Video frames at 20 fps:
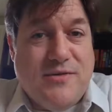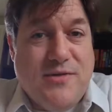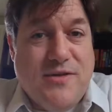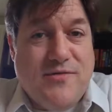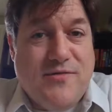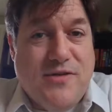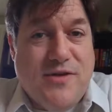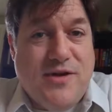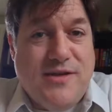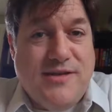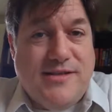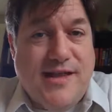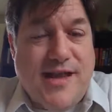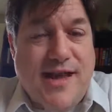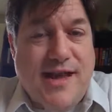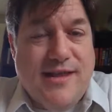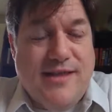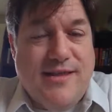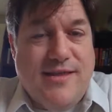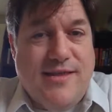we've looked
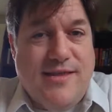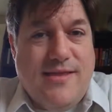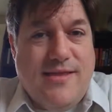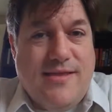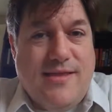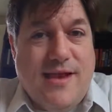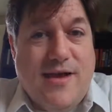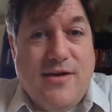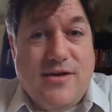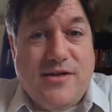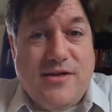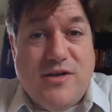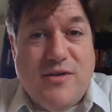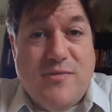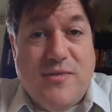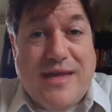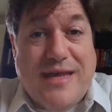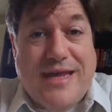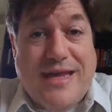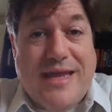at, there are
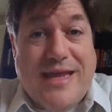some